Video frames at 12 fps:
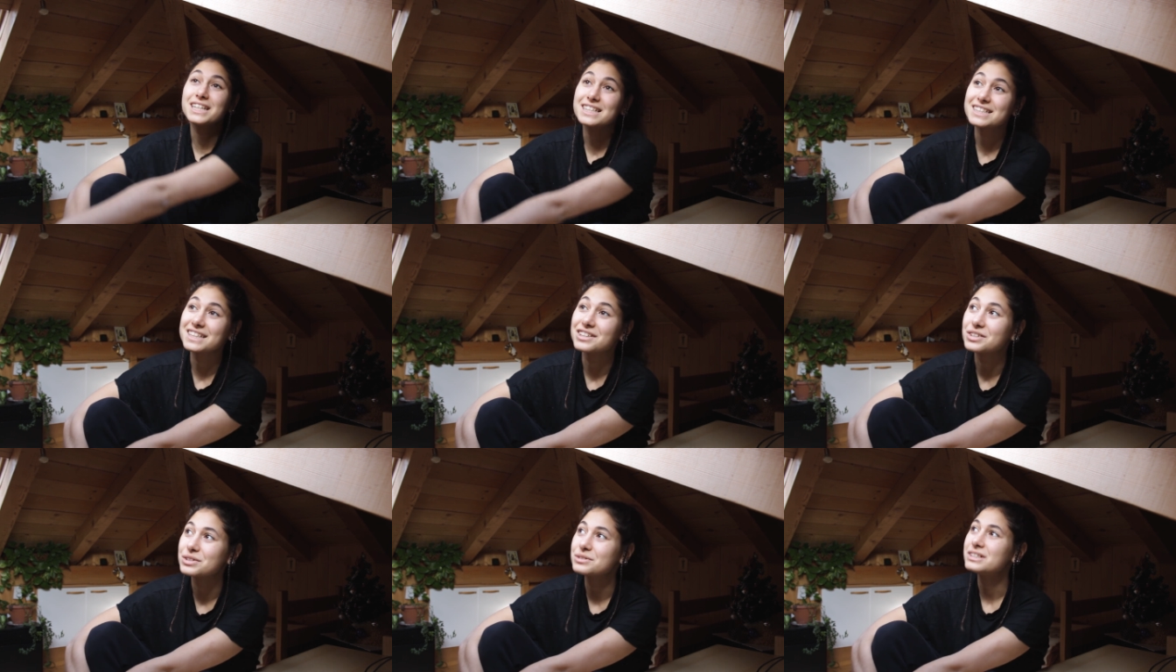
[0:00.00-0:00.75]
days
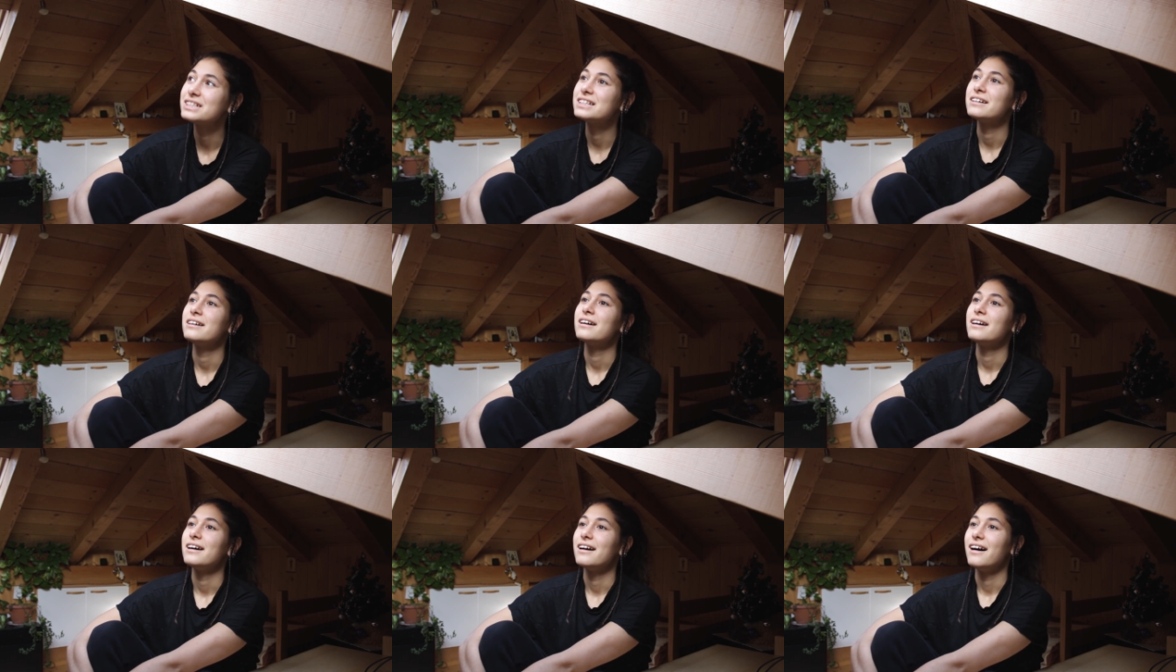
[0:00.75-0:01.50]
ago
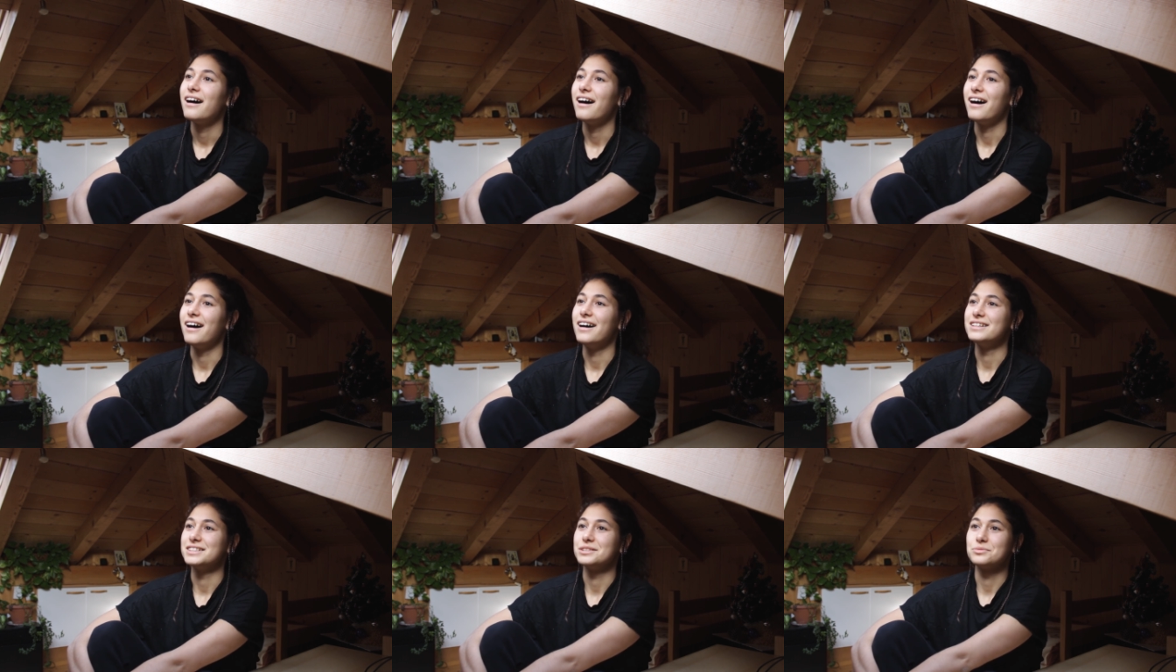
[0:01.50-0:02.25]

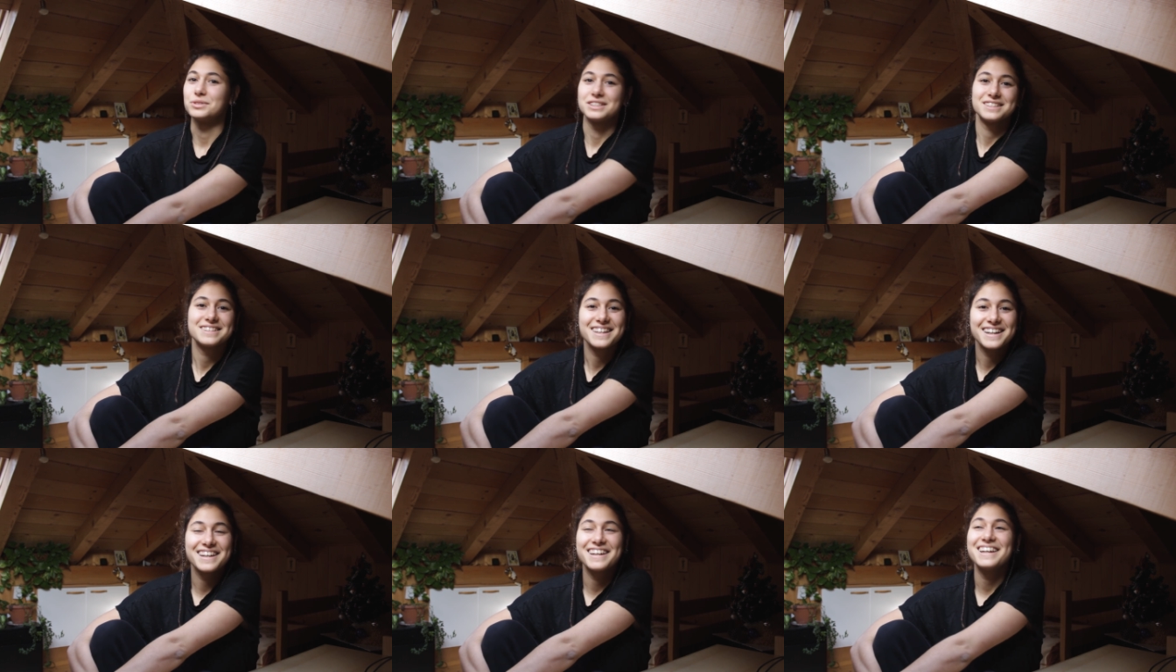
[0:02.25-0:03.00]
and it was
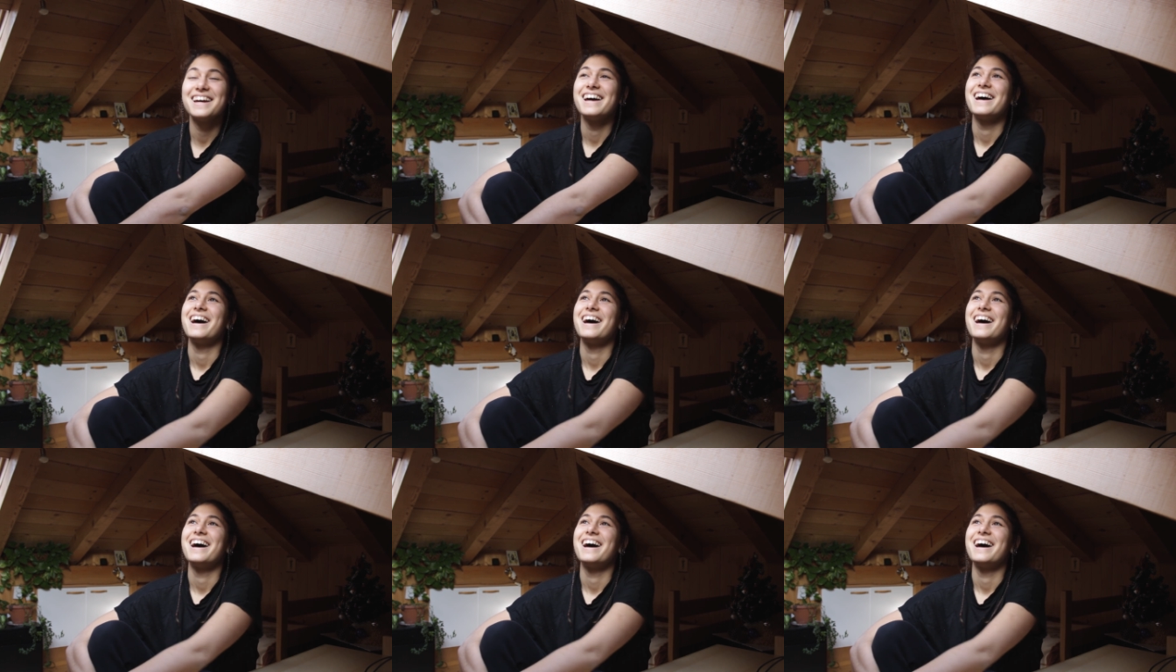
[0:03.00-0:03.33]
sunny